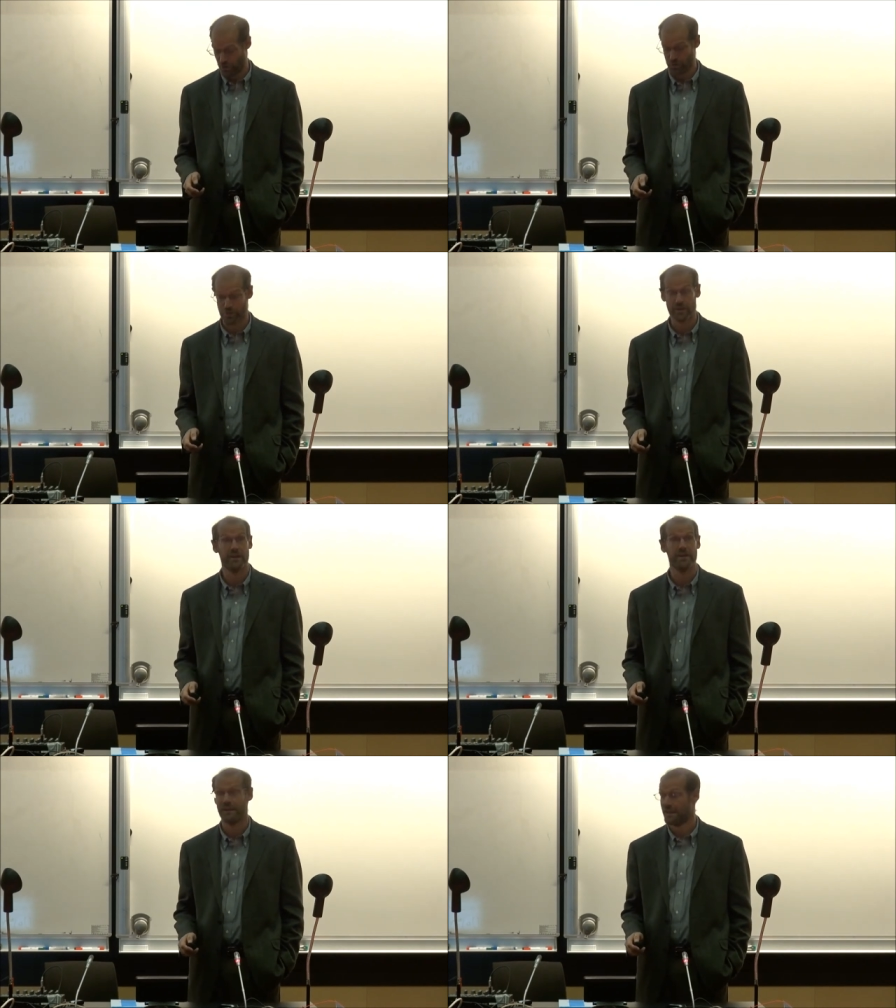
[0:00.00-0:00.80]
growth,
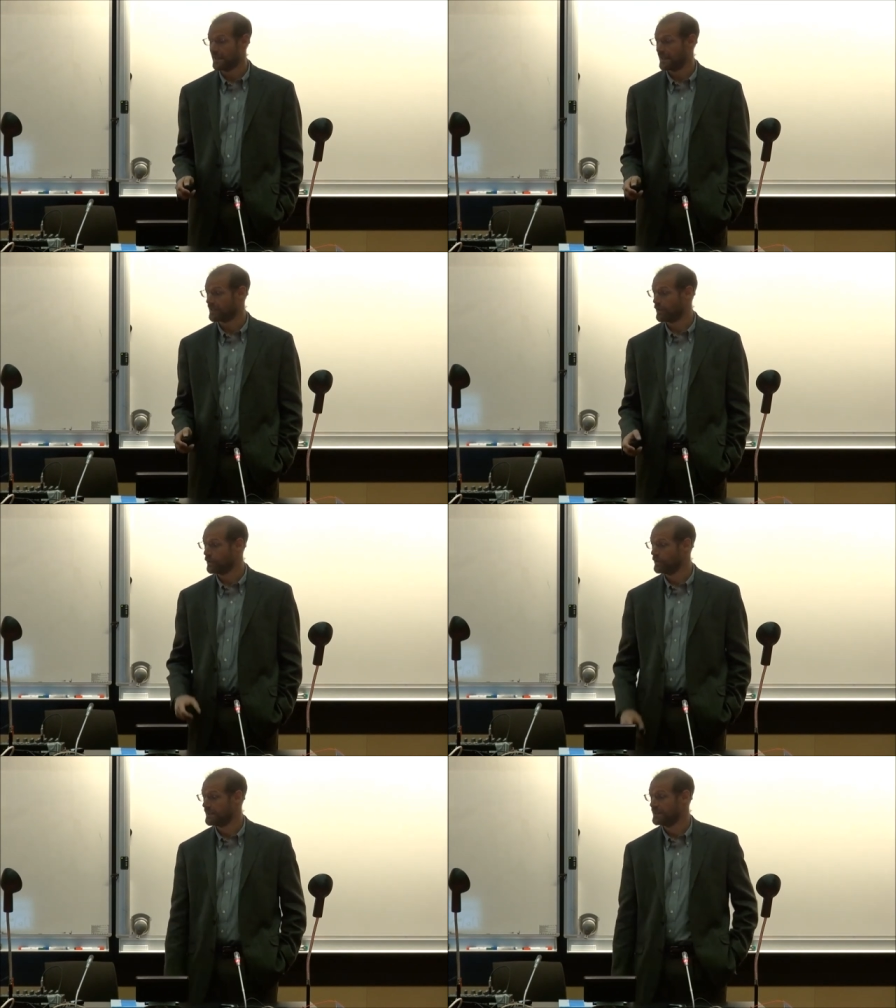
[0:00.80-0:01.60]
and
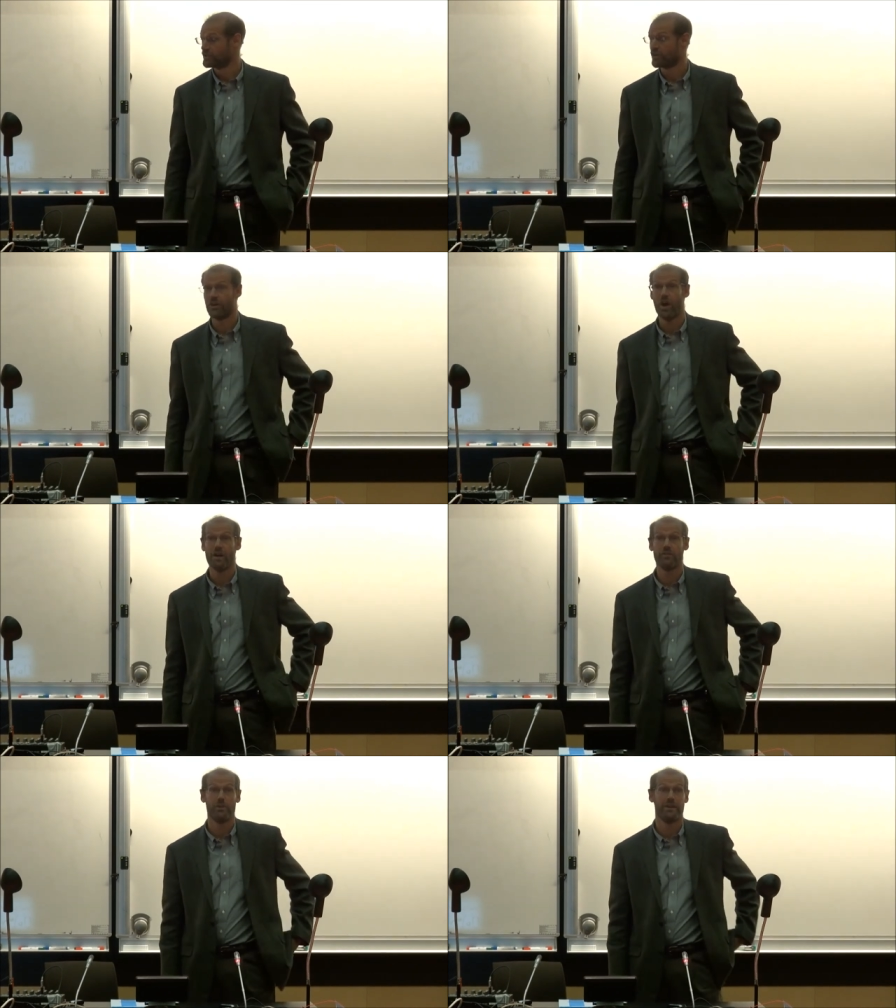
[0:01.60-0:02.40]
go start
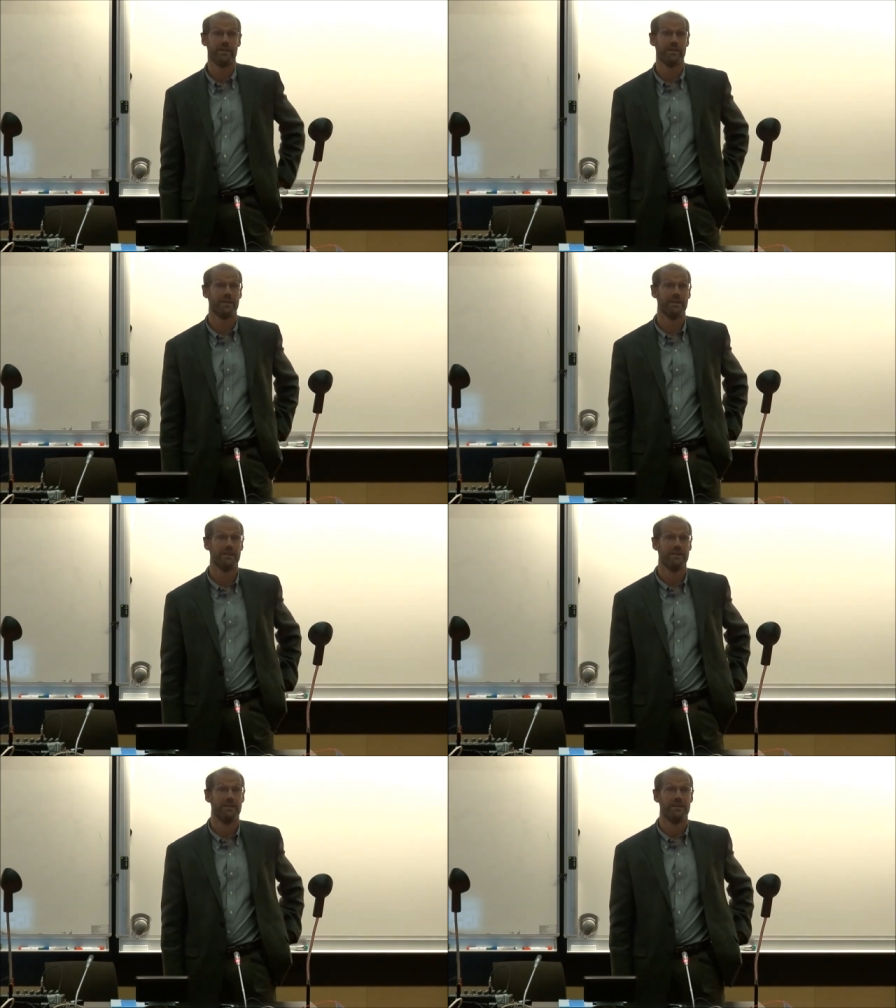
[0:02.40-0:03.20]
off with
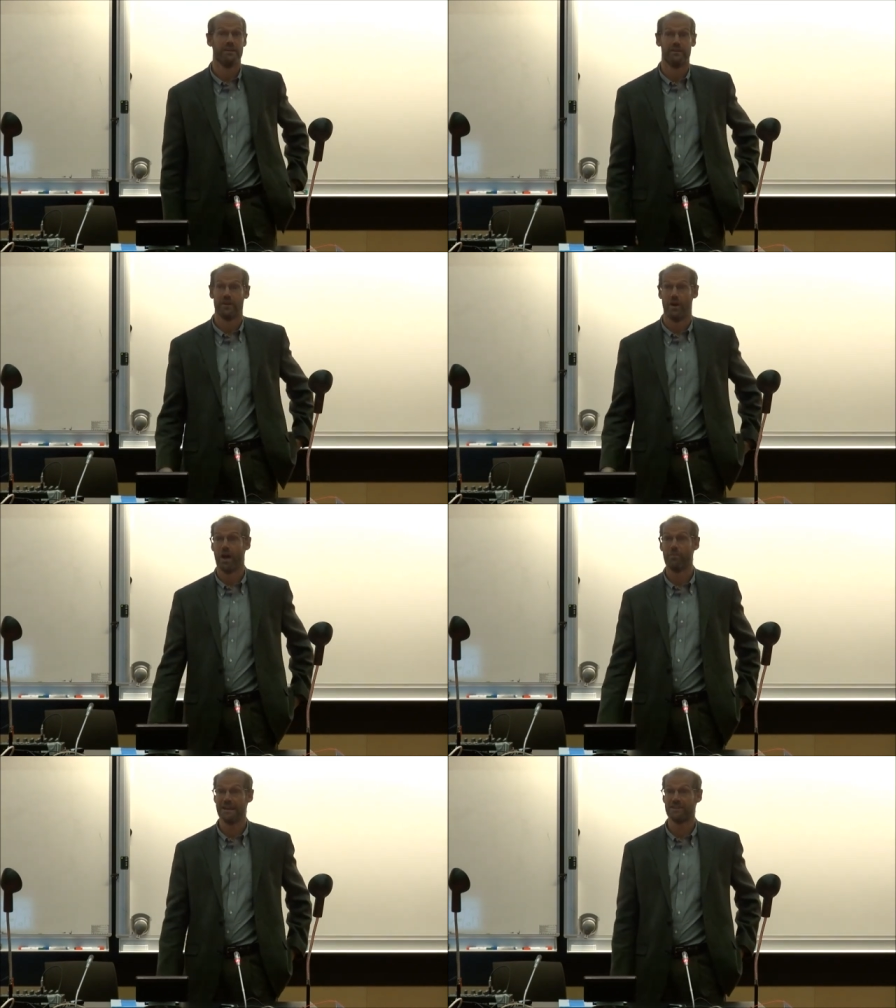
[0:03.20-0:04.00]

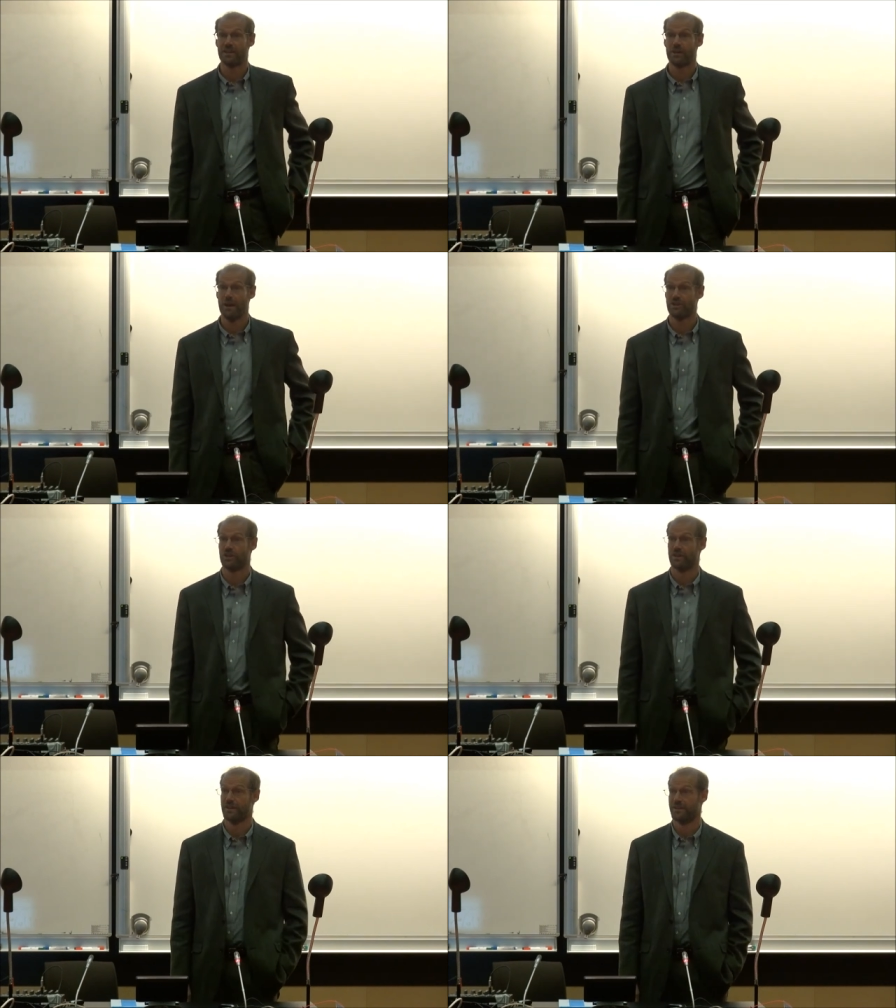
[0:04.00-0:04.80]
a basic
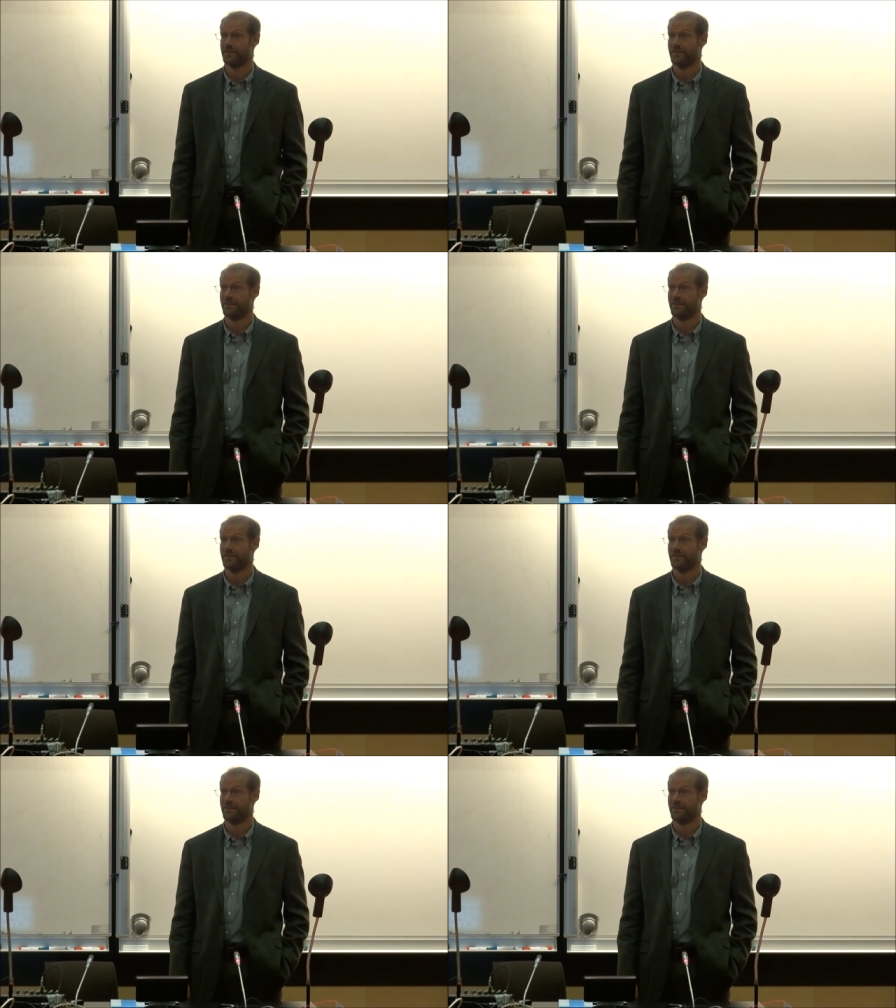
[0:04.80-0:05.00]
question.